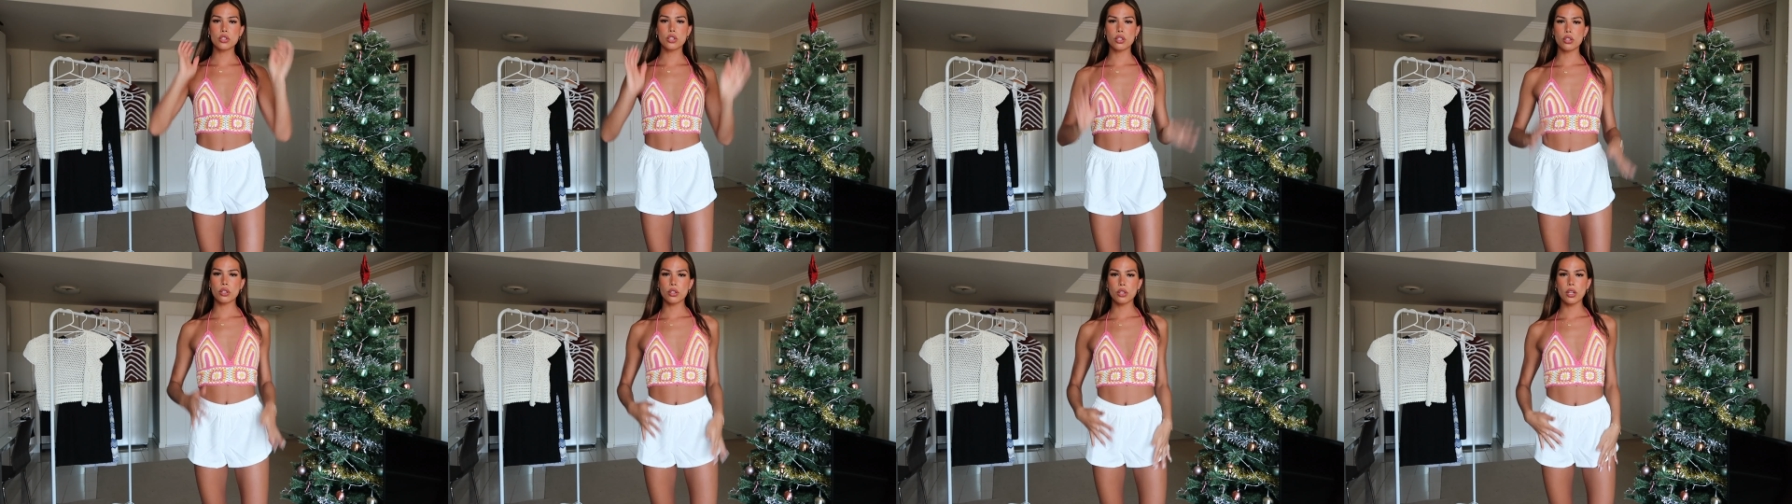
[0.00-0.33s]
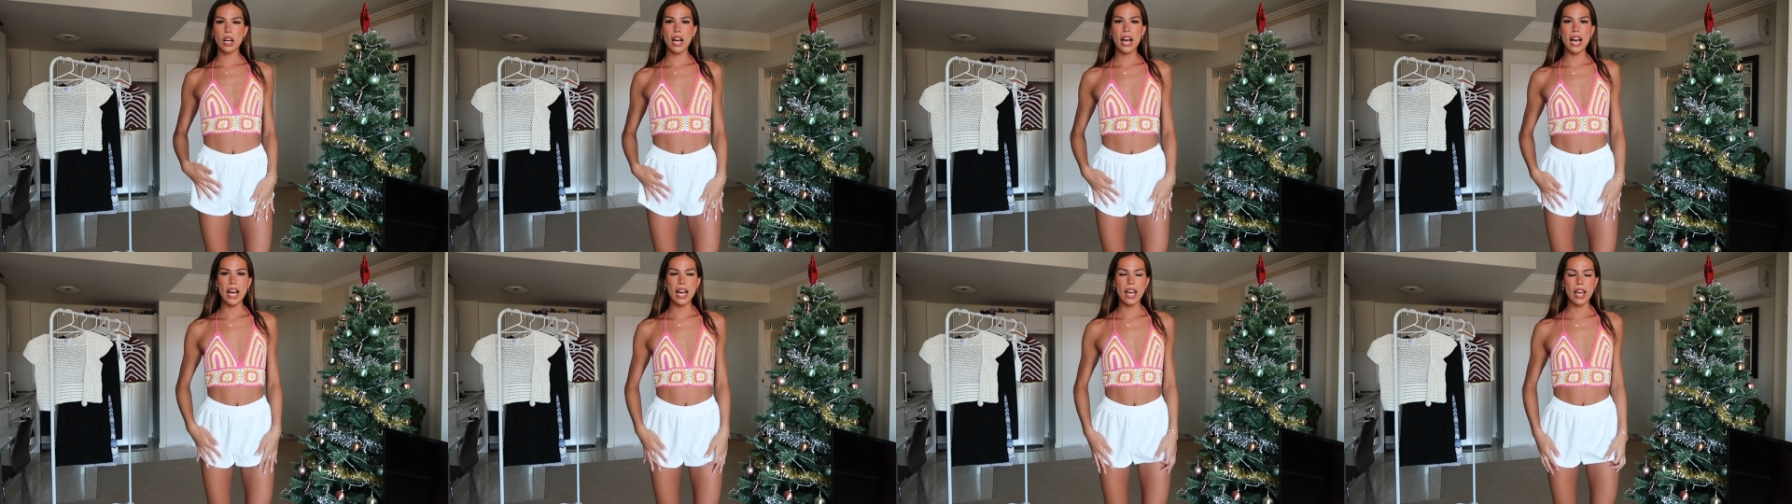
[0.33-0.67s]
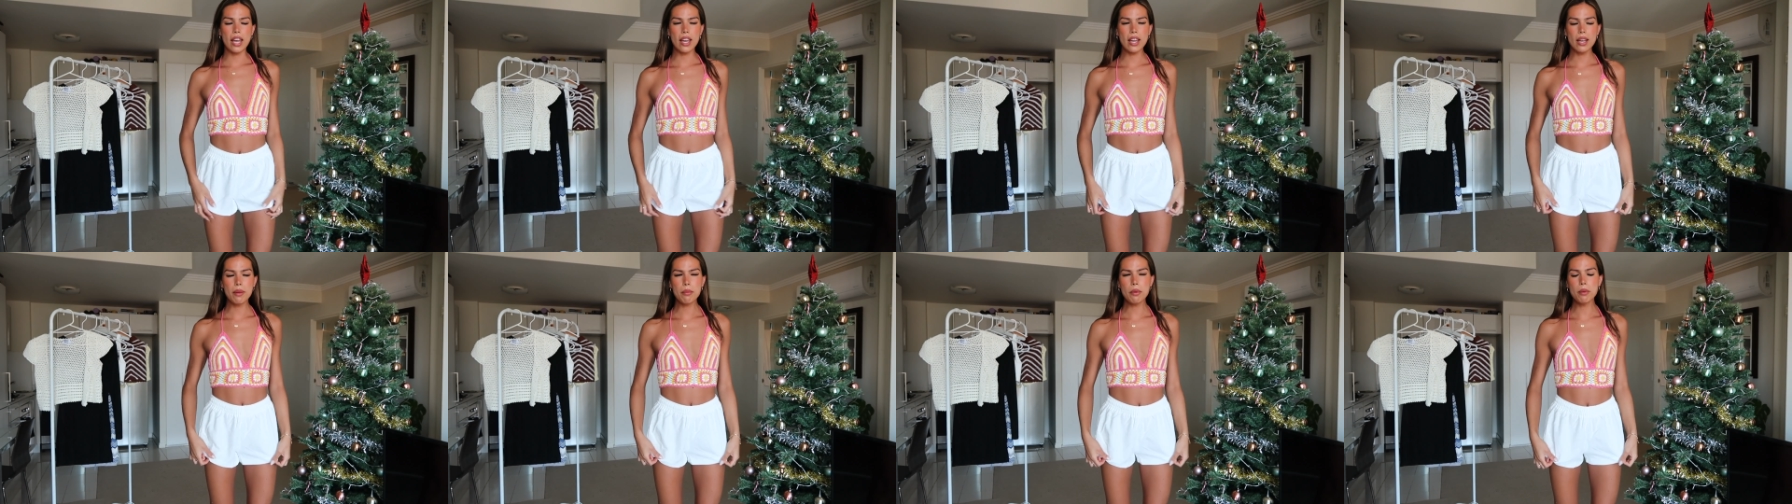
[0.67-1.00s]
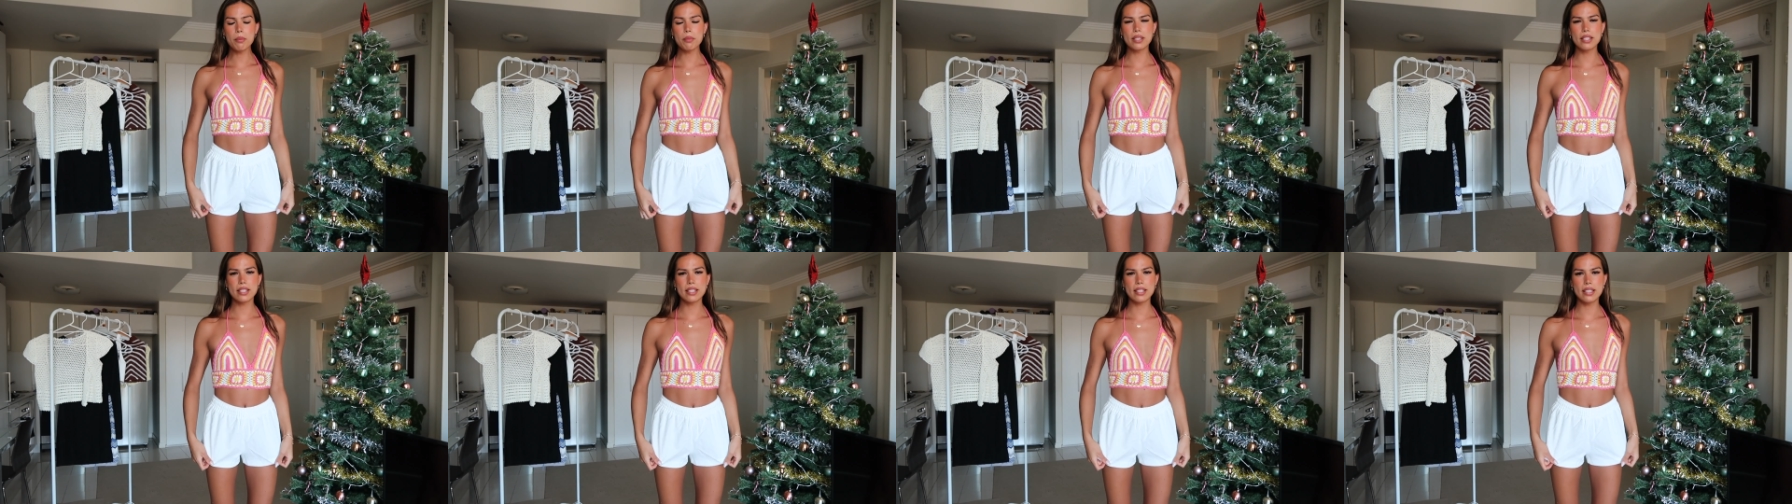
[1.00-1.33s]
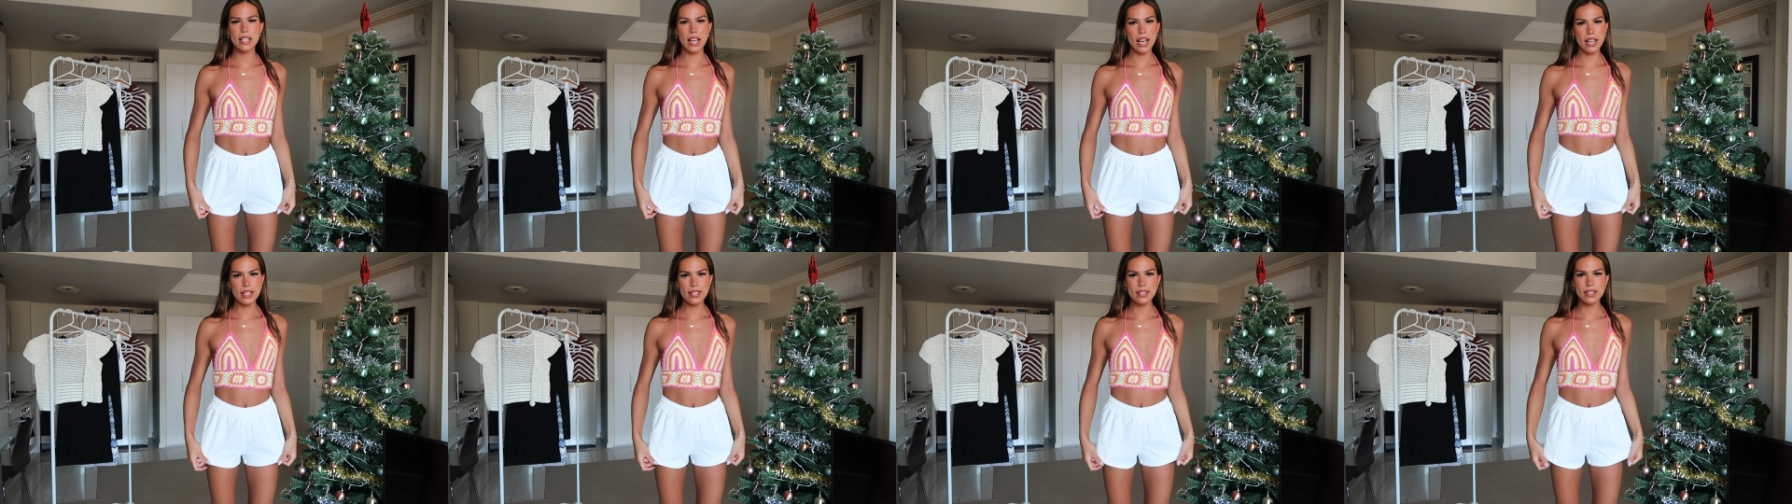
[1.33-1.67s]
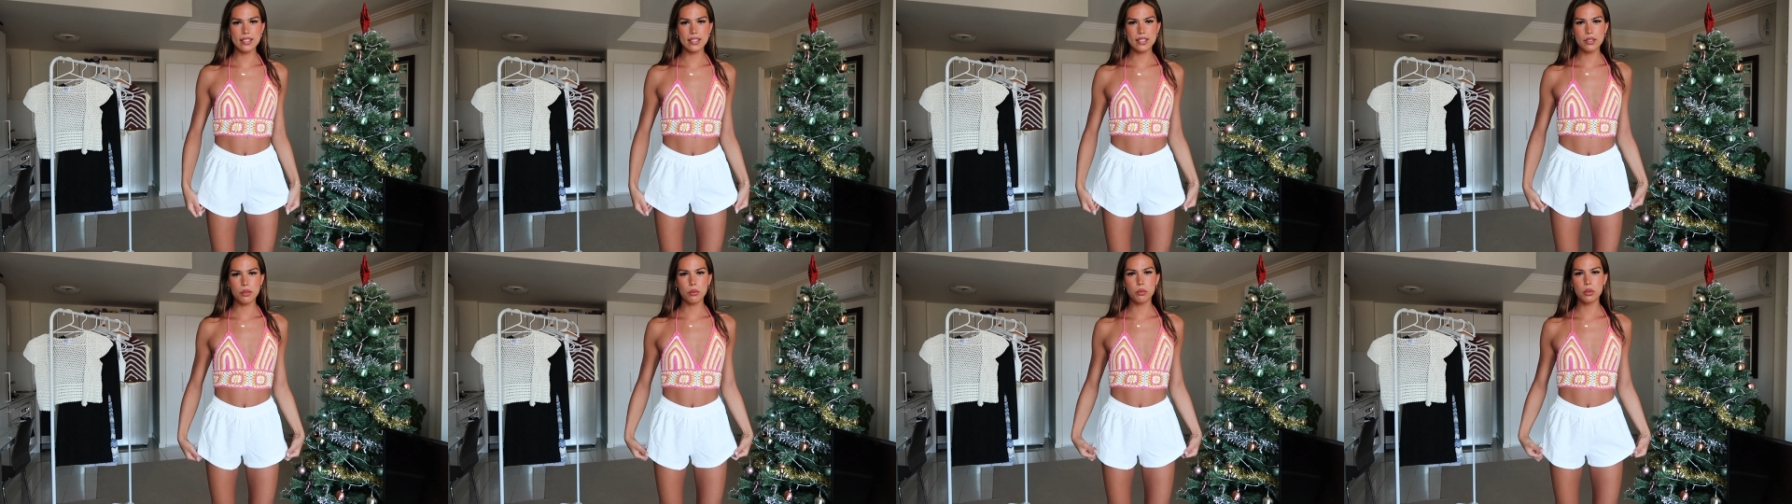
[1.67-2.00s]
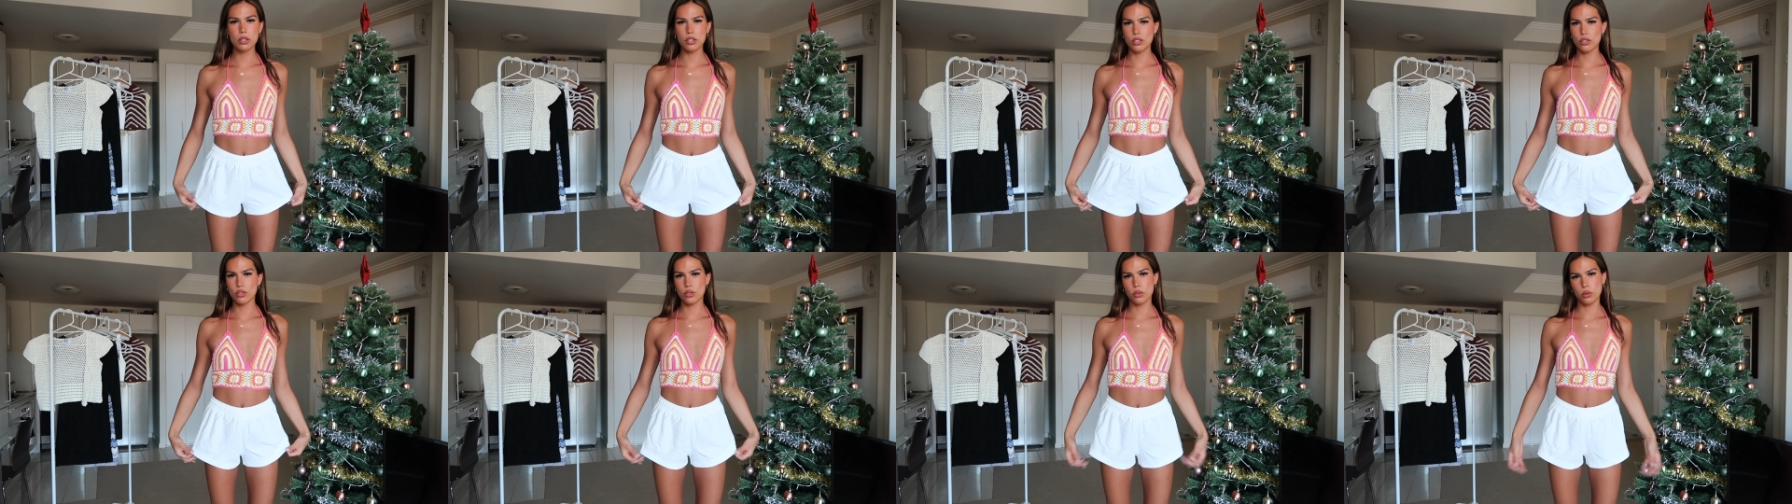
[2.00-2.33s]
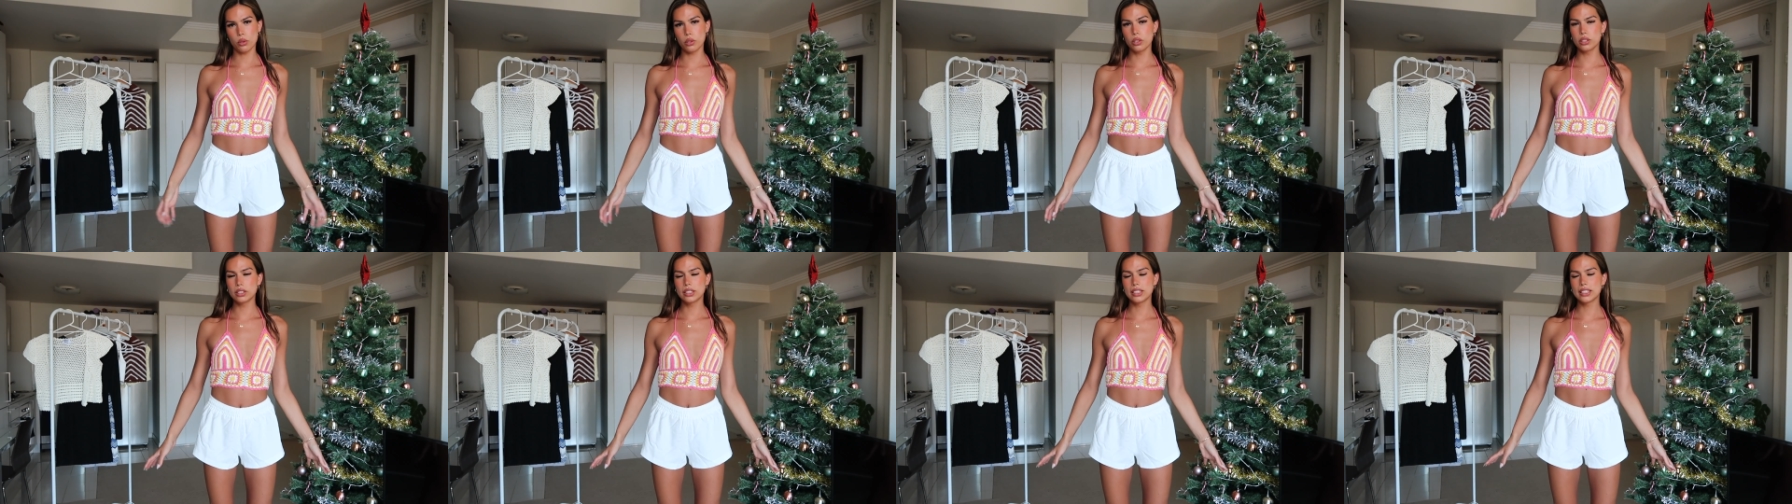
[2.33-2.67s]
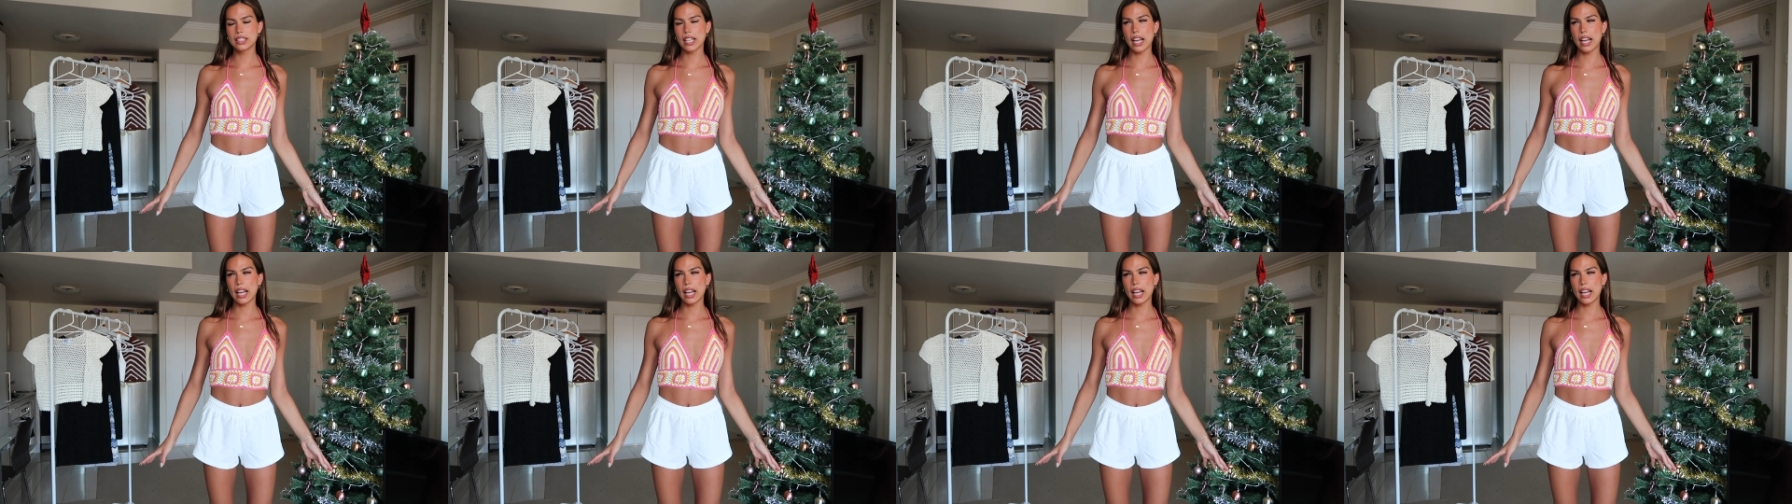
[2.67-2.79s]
too. I am obsessed with shorts.